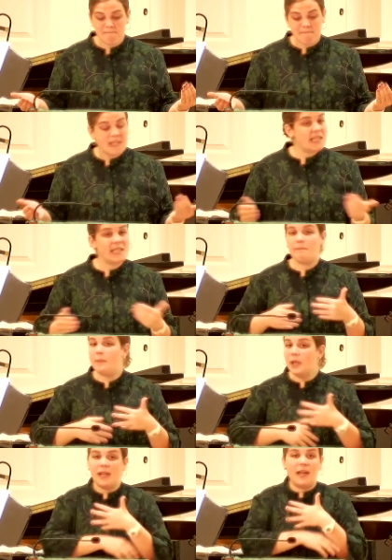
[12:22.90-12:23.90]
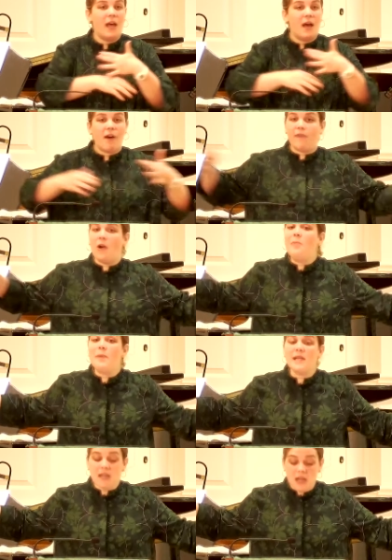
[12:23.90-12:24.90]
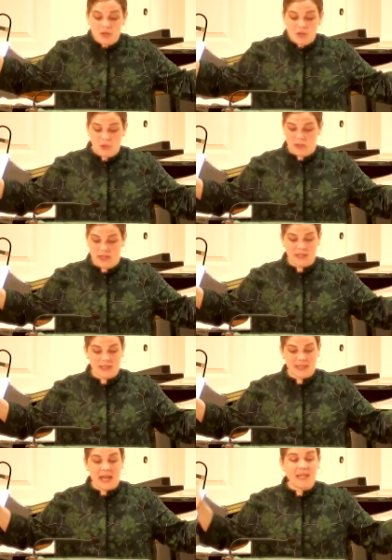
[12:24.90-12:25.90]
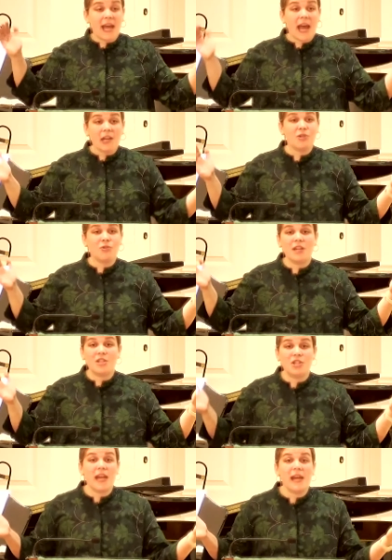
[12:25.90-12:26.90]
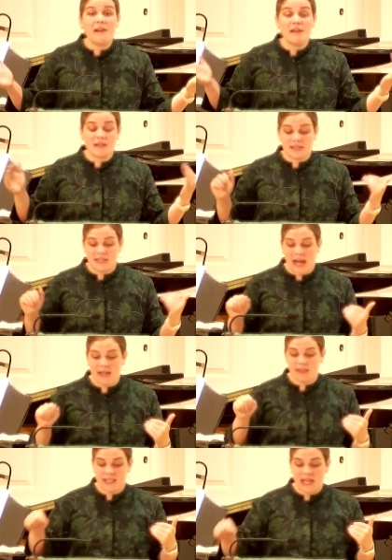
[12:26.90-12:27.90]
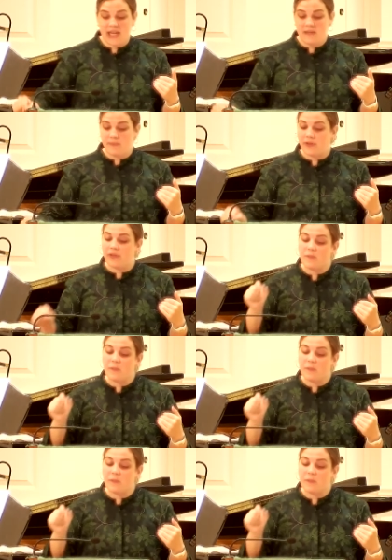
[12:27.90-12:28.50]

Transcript: It's a book of open doors and extra chairs at the table.